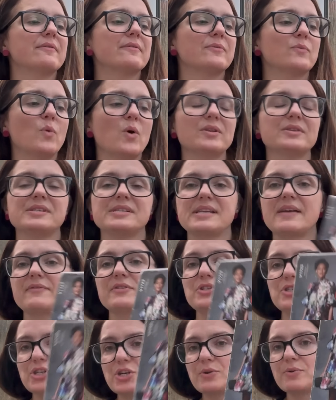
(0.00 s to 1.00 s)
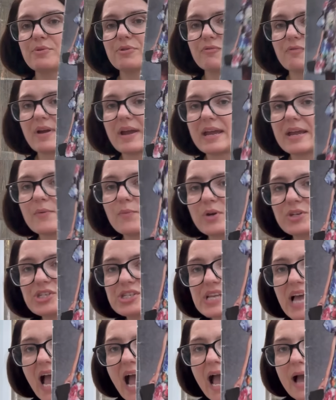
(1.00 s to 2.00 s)
1723, which
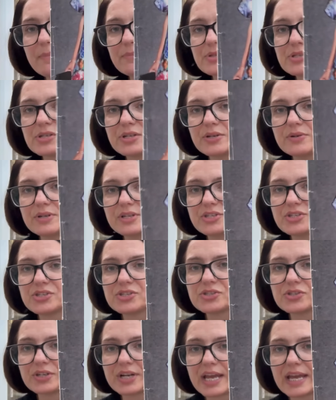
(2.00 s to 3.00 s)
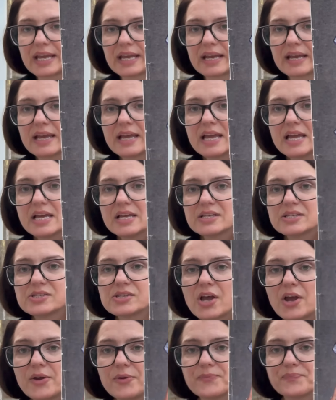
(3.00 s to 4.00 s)
is absolutely stunning.
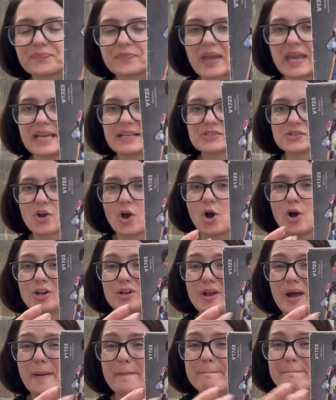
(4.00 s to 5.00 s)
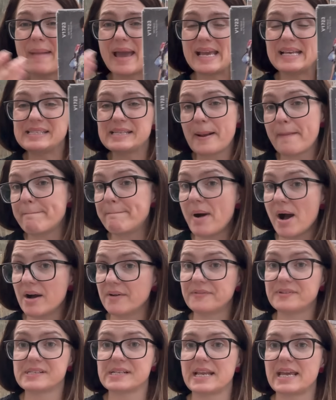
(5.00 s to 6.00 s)
So it's got an amazing
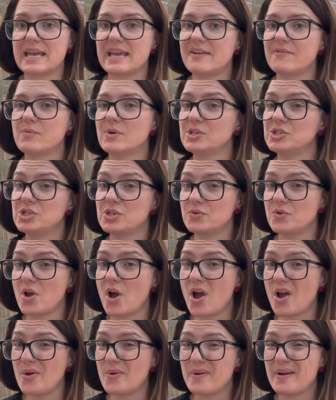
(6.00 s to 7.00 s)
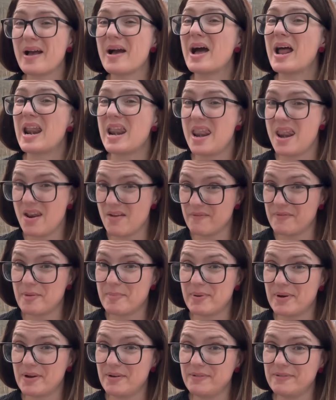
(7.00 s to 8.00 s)
puff sleeve, which, you know, love the
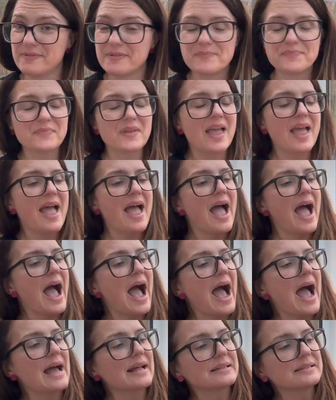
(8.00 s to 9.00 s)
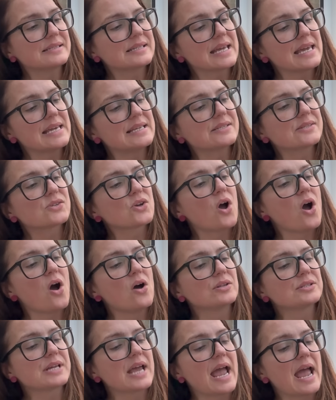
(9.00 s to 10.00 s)
puff. And it's
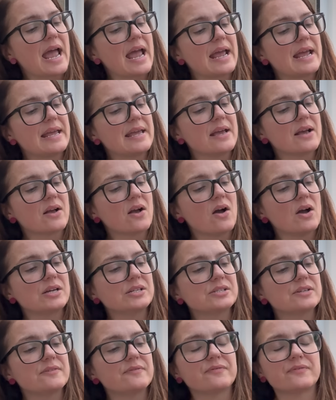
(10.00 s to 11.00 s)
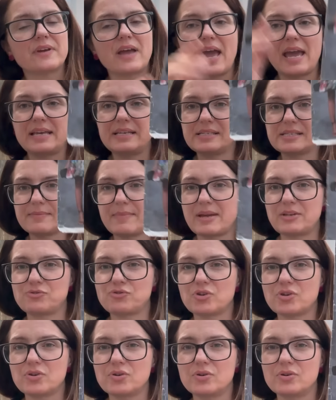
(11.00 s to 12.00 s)
got a kind of
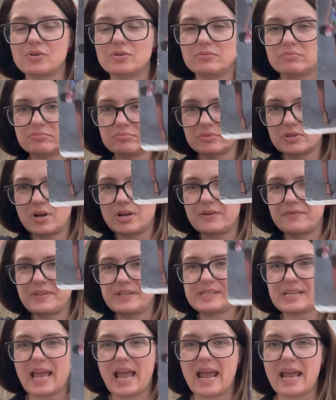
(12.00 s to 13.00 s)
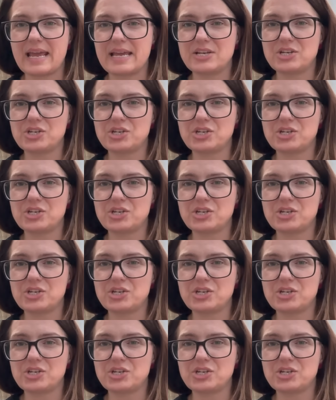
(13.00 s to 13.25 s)
asymmetrical, kind of this A